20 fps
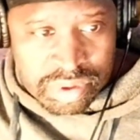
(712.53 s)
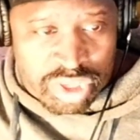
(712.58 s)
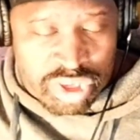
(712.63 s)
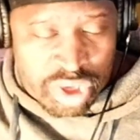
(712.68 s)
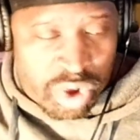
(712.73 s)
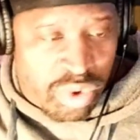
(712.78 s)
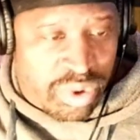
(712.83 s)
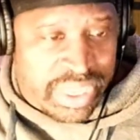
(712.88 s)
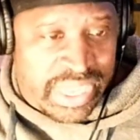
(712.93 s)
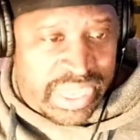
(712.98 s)

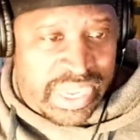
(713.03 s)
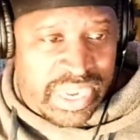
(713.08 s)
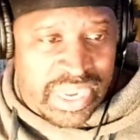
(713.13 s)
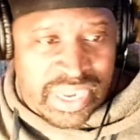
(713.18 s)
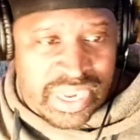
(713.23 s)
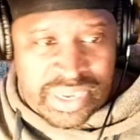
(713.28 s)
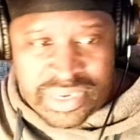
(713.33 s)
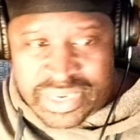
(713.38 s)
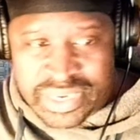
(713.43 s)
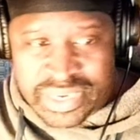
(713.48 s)

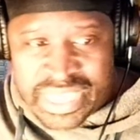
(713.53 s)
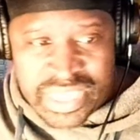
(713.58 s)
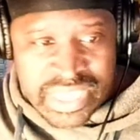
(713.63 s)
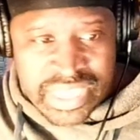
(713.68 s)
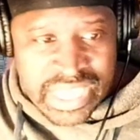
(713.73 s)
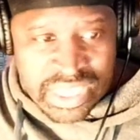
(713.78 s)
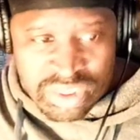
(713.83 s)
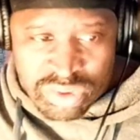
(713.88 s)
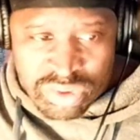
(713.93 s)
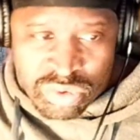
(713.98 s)
choking and
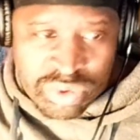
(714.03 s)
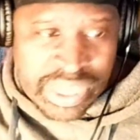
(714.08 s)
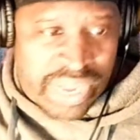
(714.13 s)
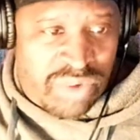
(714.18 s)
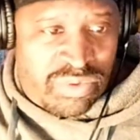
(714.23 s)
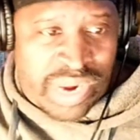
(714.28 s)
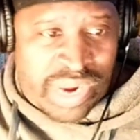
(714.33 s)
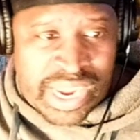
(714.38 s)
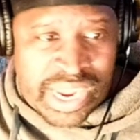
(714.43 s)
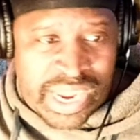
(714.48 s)
ain't getting through
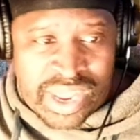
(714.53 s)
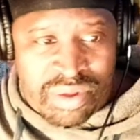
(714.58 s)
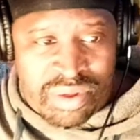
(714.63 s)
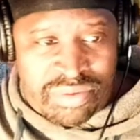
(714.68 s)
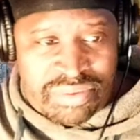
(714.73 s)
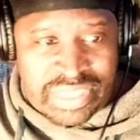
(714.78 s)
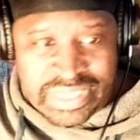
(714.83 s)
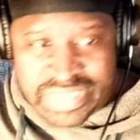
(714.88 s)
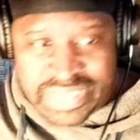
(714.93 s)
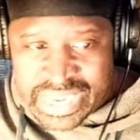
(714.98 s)
their
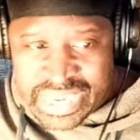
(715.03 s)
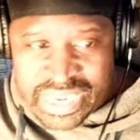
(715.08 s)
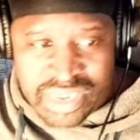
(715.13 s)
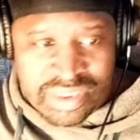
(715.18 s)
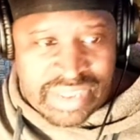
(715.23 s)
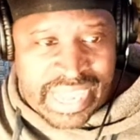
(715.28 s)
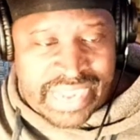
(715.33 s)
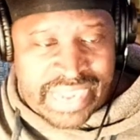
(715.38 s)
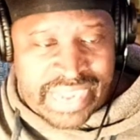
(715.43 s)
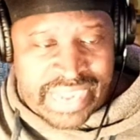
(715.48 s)
rounds and
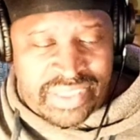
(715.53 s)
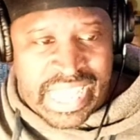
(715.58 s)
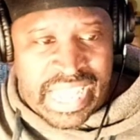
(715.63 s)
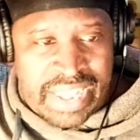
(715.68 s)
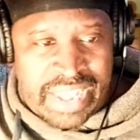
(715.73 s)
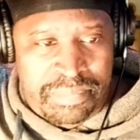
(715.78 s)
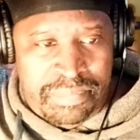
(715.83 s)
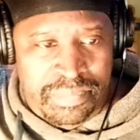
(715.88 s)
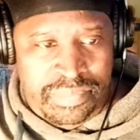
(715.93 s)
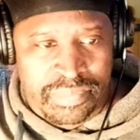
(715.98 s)
things like
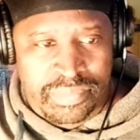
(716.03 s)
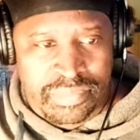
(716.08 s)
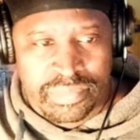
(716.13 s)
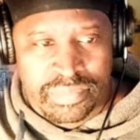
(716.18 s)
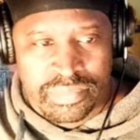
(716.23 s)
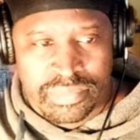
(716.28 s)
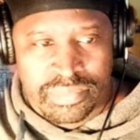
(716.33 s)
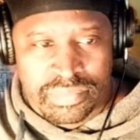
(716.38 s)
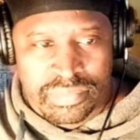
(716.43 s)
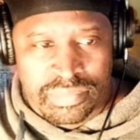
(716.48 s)
that.
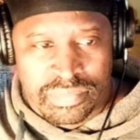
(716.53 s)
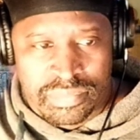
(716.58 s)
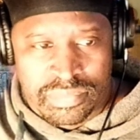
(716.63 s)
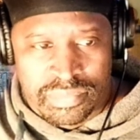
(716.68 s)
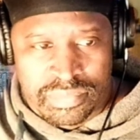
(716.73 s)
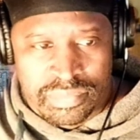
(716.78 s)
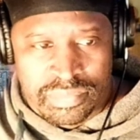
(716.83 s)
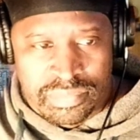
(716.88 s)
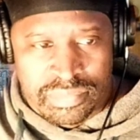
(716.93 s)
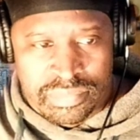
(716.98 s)

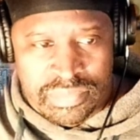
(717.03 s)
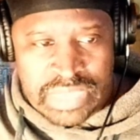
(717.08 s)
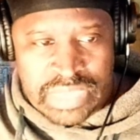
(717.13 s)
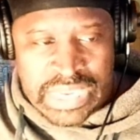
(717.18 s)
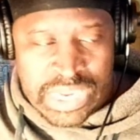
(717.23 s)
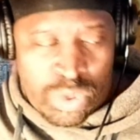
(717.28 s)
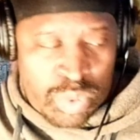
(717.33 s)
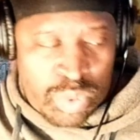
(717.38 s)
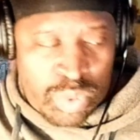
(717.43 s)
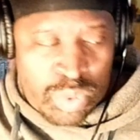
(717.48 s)

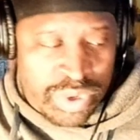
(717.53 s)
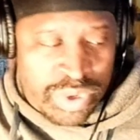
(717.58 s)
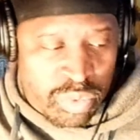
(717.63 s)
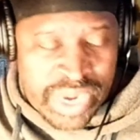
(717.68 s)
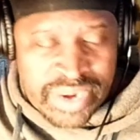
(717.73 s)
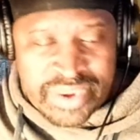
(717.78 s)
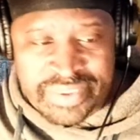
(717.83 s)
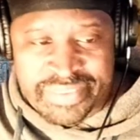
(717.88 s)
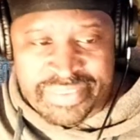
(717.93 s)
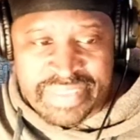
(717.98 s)
He went on
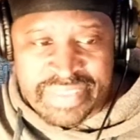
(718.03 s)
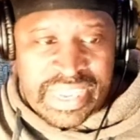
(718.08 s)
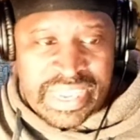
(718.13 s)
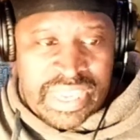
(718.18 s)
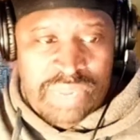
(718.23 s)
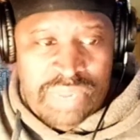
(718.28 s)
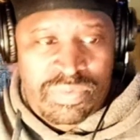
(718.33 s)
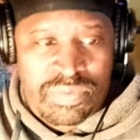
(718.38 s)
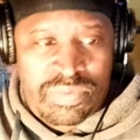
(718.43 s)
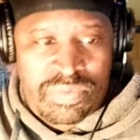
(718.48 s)
record
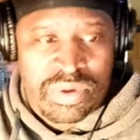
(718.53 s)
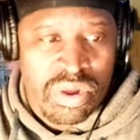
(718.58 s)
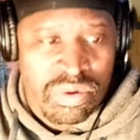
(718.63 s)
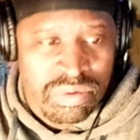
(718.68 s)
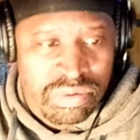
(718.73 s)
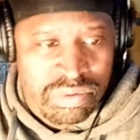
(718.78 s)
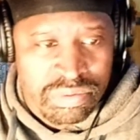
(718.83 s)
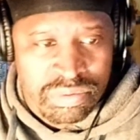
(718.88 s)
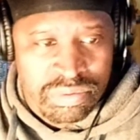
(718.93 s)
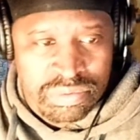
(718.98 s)
saying he was
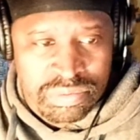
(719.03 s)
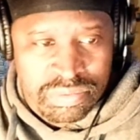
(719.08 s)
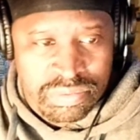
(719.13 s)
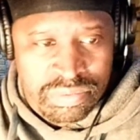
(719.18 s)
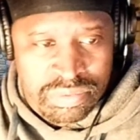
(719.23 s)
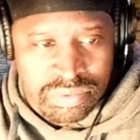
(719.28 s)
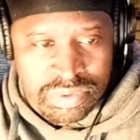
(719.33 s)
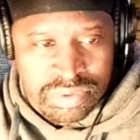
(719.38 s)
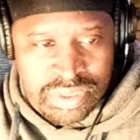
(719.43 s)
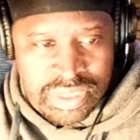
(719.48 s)
going to
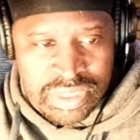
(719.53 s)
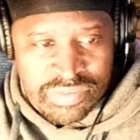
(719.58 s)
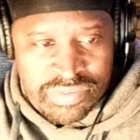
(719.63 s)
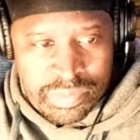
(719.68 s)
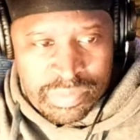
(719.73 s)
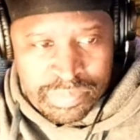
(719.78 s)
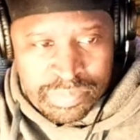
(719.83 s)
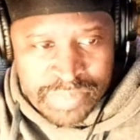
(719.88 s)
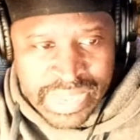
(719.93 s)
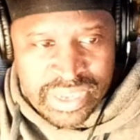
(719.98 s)

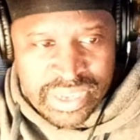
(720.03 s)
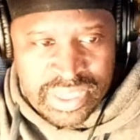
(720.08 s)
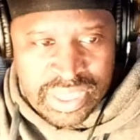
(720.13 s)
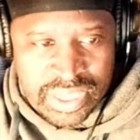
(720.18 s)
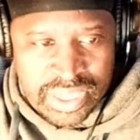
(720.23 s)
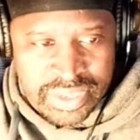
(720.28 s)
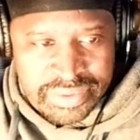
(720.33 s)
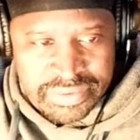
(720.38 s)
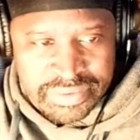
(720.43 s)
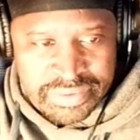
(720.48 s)
give them pay
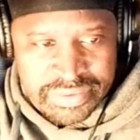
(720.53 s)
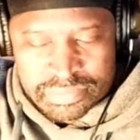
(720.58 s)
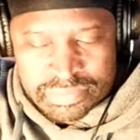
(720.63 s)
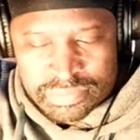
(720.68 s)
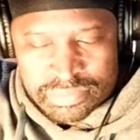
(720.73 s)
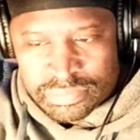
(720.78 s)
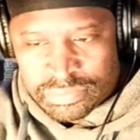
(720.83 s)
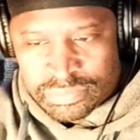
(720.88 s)
cuts.